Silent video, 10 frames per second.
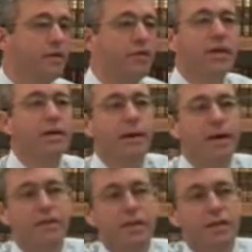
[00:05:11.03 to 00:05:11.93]
Now think
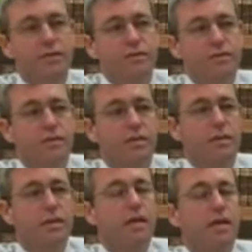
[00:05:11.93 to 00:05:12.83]
about this.
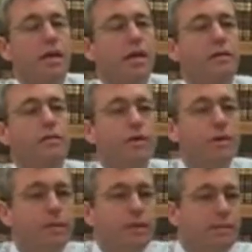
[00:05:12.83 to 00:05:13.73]
It
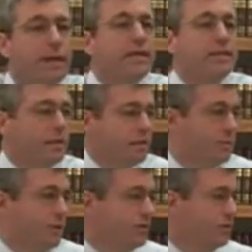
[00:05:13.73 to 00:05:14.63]
would have been amazing,
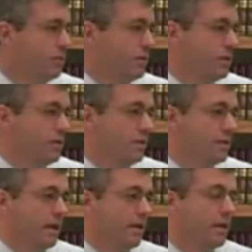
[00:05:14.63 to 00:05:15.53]
Spurgeon points
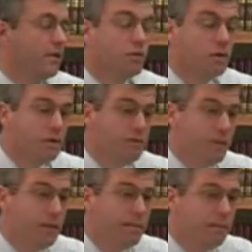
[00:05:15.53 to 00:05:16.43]
this out, it would
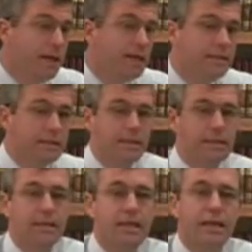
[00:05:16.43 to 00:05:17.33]
have been
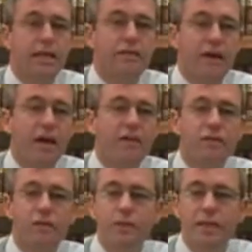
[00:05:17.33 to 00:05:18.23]
amazing if
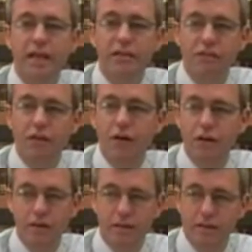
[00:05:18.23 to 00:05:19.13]
after we had
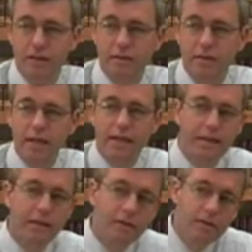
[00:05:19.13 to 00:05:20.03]
fallen
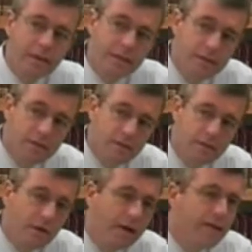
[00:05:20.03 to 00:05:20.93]
and entered into the
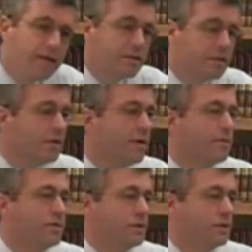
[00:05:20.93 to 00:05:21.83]
greatest
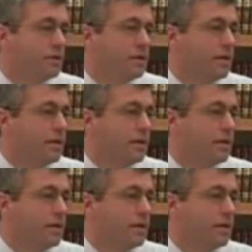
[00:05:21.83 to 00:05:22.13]
corruption,